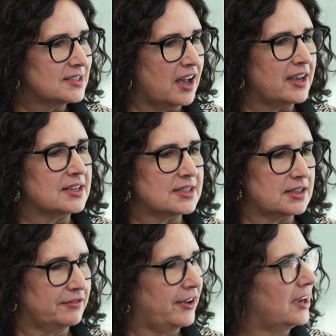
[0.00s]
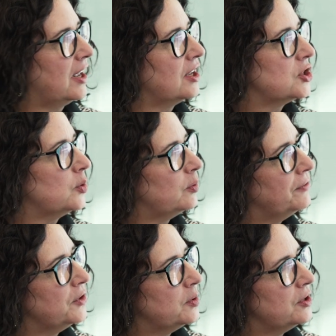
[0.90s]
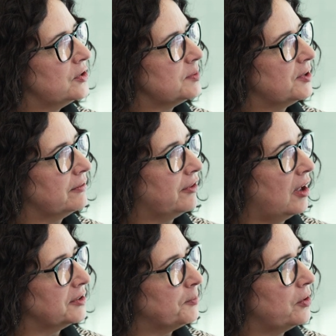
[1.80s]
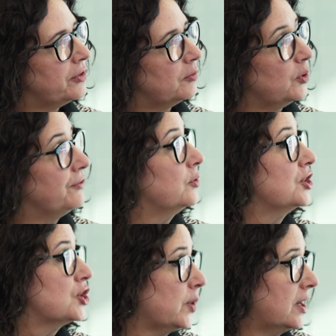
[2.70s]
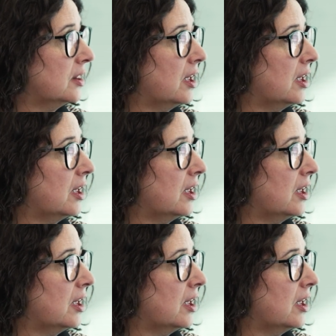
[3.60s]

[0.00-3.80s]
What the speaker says: science and financial reviewers be involved both reviewing SR&ED